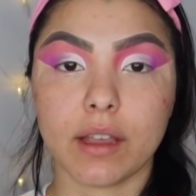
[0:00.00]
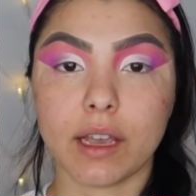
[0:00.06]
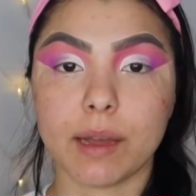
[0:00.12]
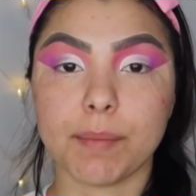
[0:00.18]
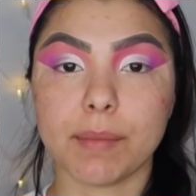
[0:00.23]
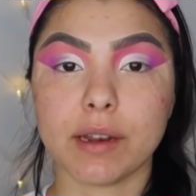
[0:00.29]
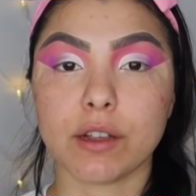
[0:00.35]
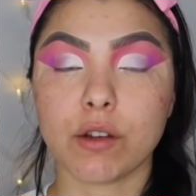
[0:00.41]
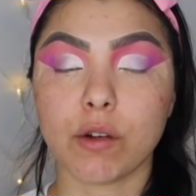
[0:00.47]

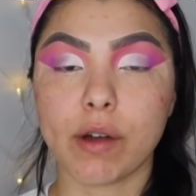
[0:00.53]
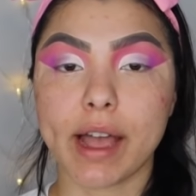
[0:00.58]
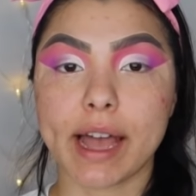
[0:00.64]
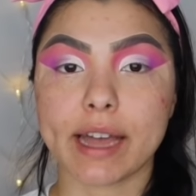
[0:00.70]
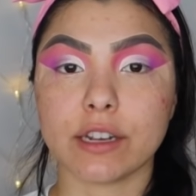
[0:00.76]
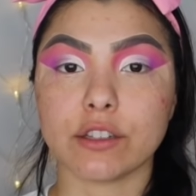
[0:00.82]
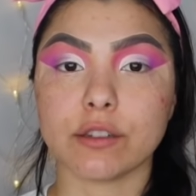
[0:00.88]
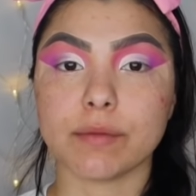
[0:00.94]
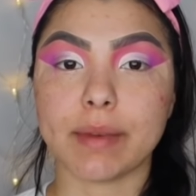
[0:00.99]
I'm gonna go
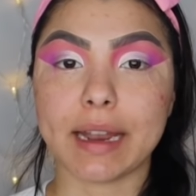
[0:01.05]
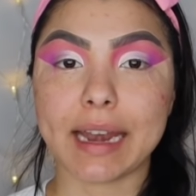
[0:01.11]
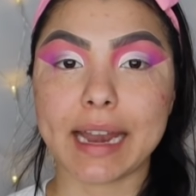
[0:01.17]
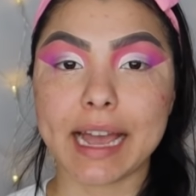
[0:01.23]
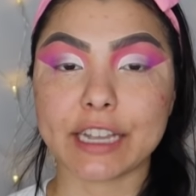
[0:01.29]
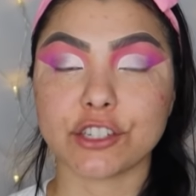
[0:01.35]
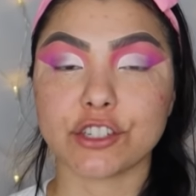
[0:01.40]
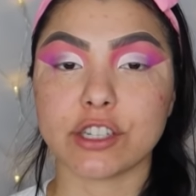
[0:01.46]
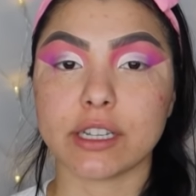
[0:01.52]
ahead and do my
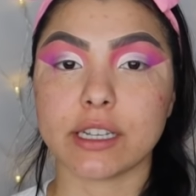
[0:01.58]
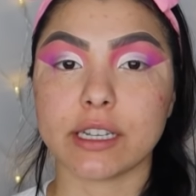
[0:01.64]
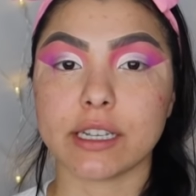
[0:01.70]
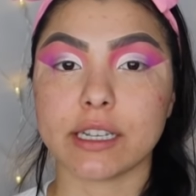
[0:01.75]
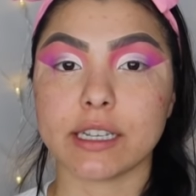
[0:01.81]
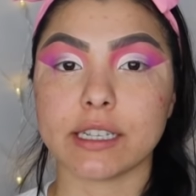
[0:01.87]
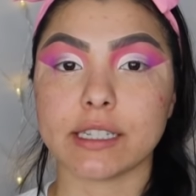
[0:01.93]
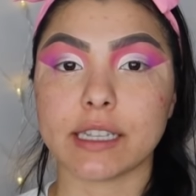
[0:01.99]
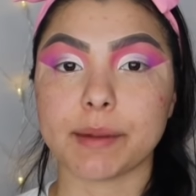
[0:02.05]

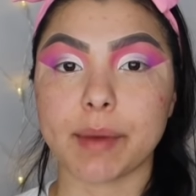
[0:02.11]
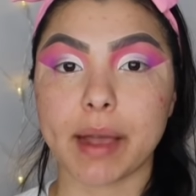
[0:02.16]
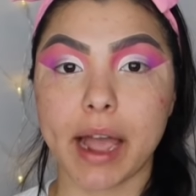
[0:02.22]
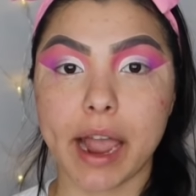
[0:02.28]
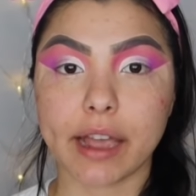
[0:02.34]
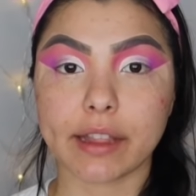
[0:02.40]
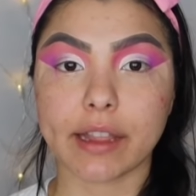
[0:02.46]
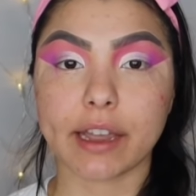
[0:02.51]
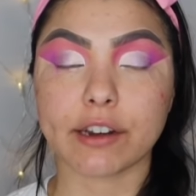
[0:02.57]
lashes and my
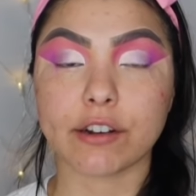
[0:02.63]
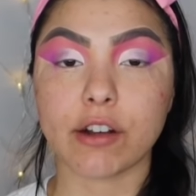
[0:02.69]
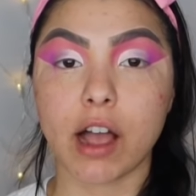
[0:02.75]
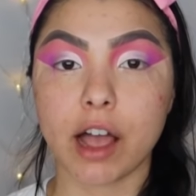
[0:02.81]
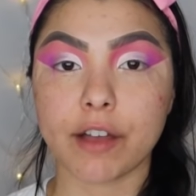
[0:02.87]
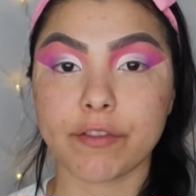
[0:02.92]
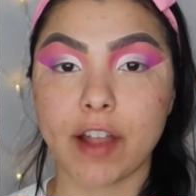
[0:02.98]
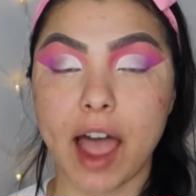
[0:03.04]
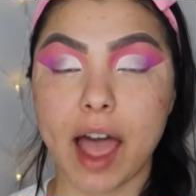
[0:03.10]
eyeliner
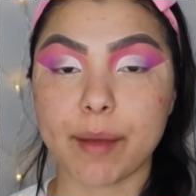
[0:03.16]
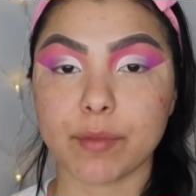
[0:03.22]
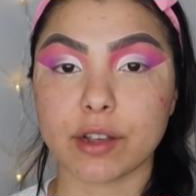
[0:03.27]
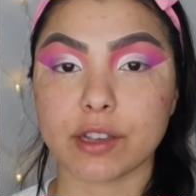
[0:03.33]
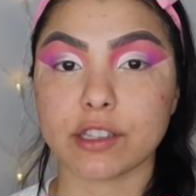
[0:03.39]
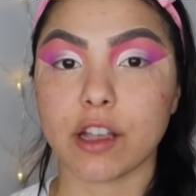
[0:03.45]
off camera,